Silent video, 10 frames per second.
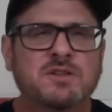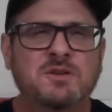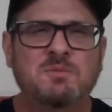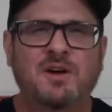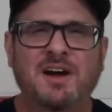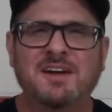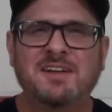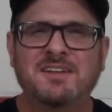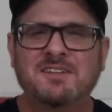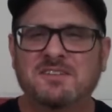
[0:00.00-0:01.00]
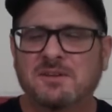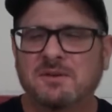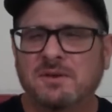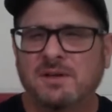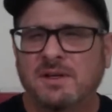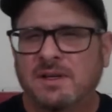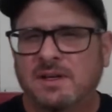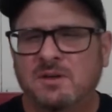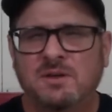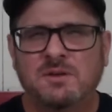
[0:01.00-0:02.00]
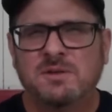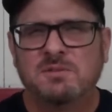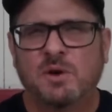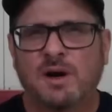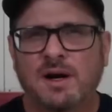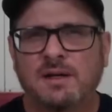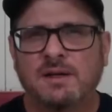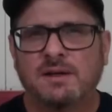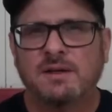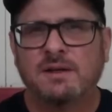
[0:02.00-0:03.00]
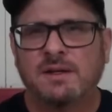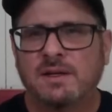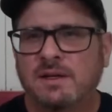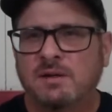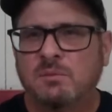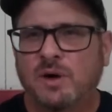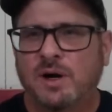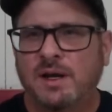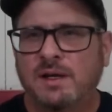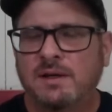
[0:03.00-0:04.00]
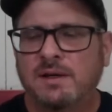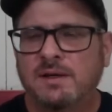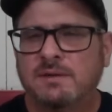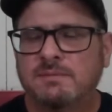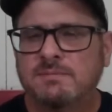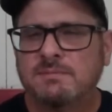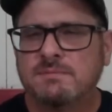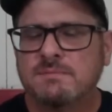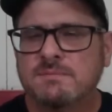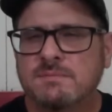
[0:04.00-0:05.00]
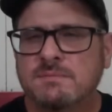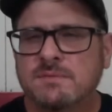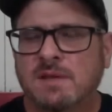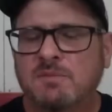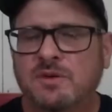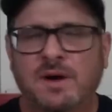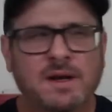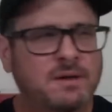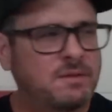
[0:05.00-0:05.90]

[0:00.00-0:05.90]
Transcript: sure who Brian is. So who, who is Brian? Brian uh, trying to